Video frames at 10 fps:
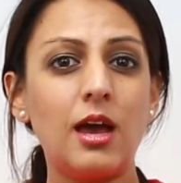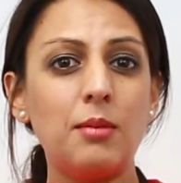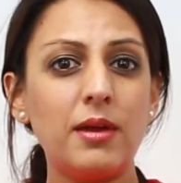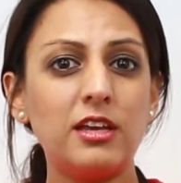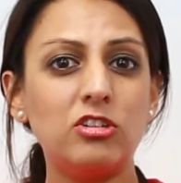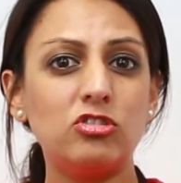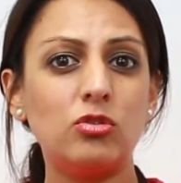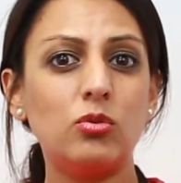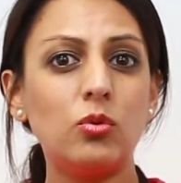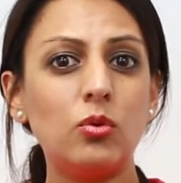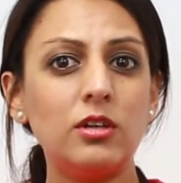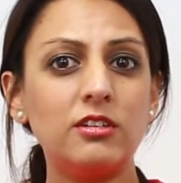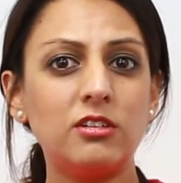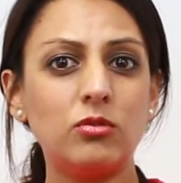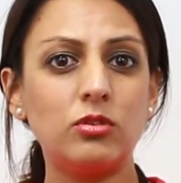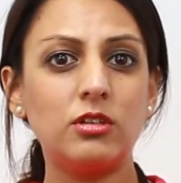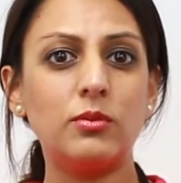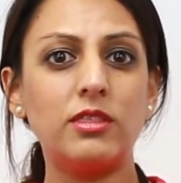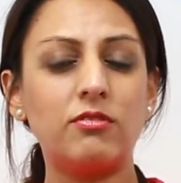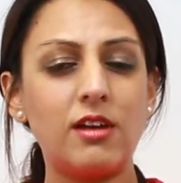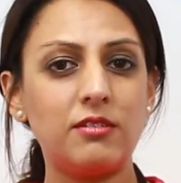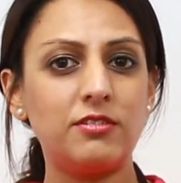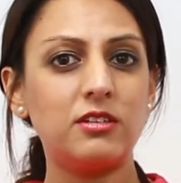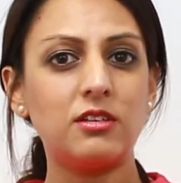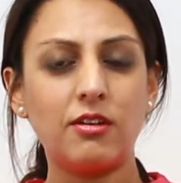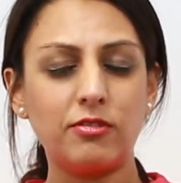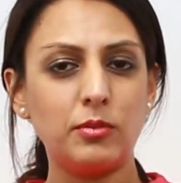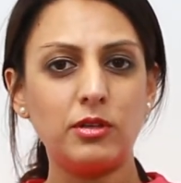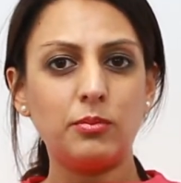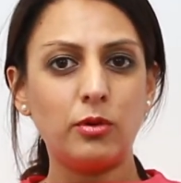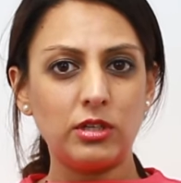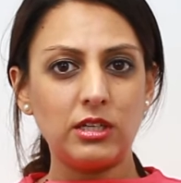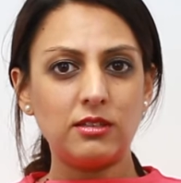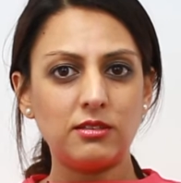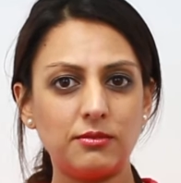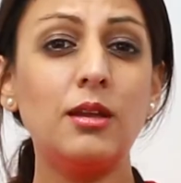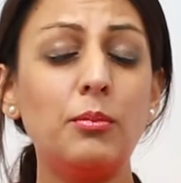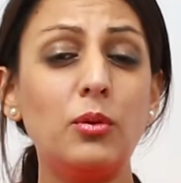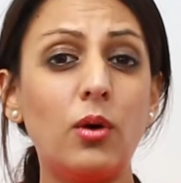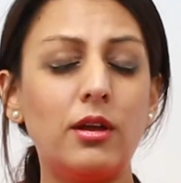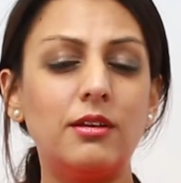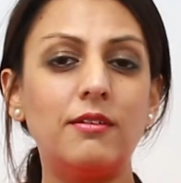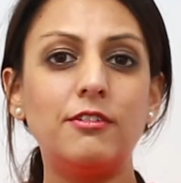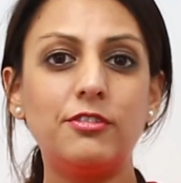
and making sure all is in order with the relevant government bodies. Number 1.